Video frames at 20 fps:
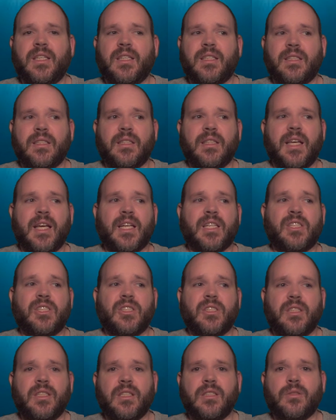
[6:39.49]
and
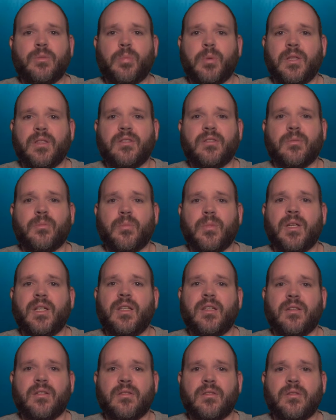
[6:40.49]
actually spent some
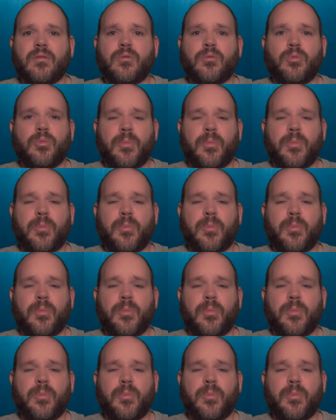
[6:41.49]
money on some